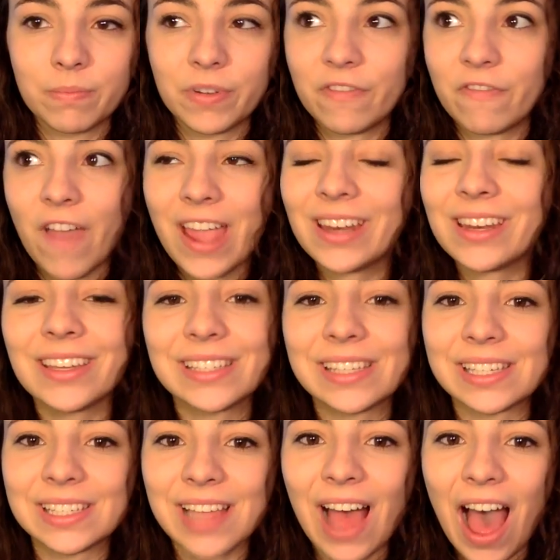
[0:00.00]
But
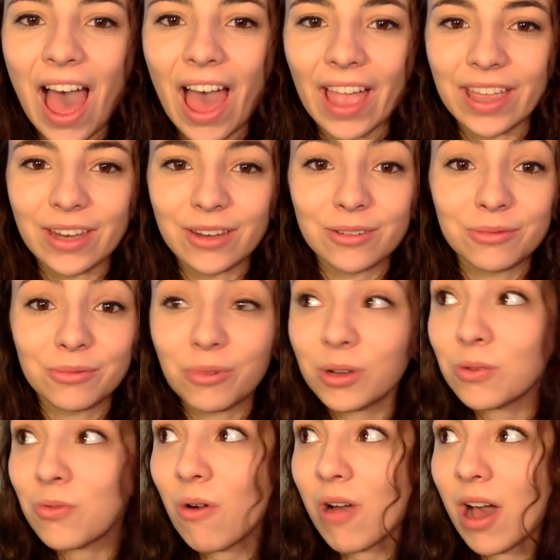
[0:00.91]
vagueness aside, what do